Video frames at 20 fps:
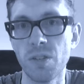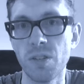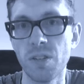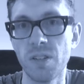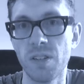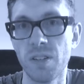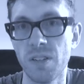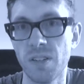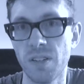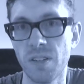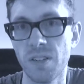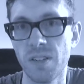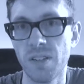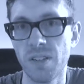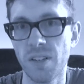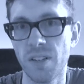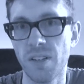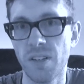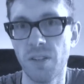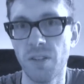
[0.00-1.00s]

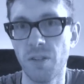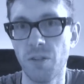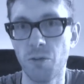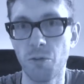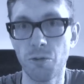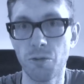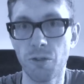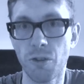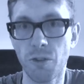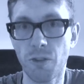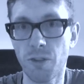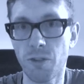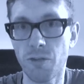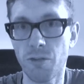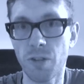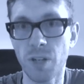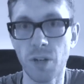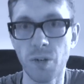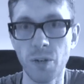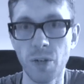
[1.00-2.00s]
as a result of this
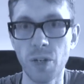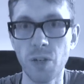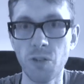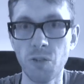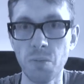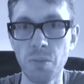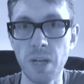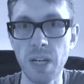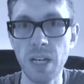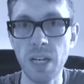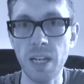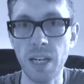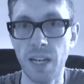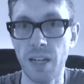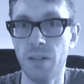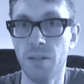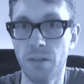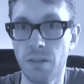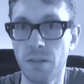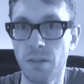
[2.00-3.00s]
video, accuse me
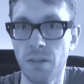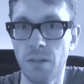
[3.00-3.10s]
and